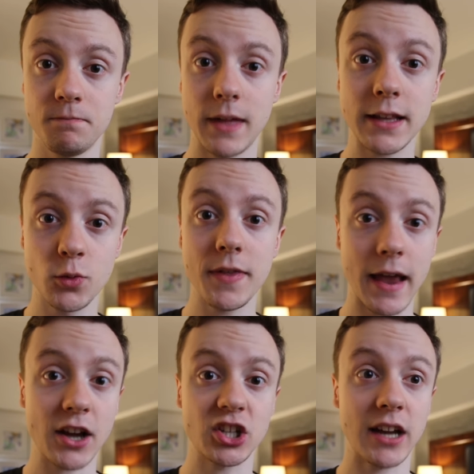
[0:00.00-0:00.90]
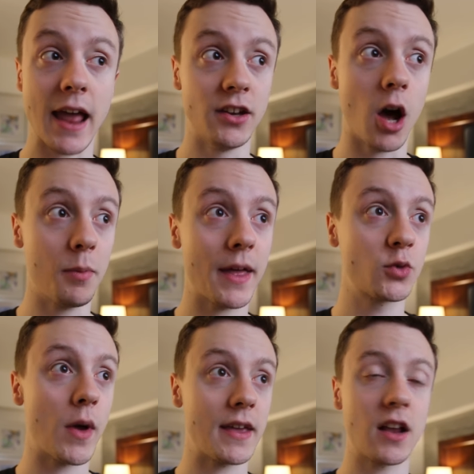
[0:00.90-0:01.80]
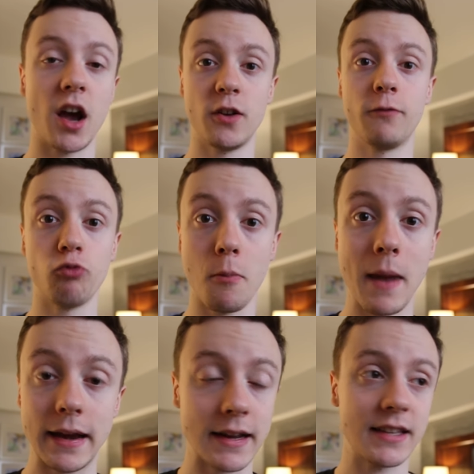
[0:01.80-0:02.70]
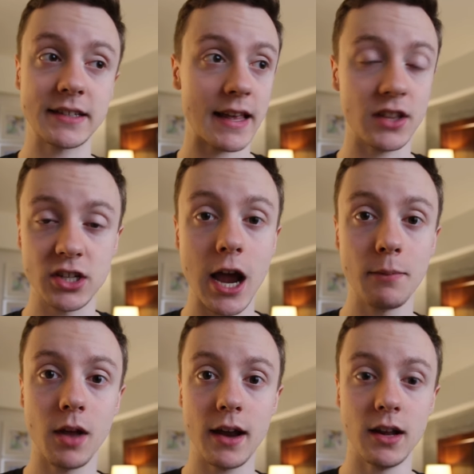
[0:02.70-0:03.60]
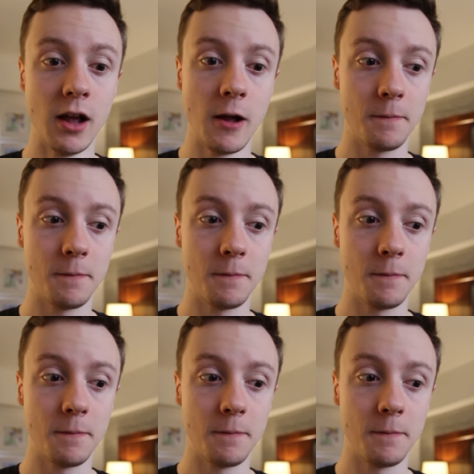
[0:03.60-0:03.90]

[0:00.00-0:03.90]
that's where they actually end up. That's where they kind of remain. It says that in the timeline.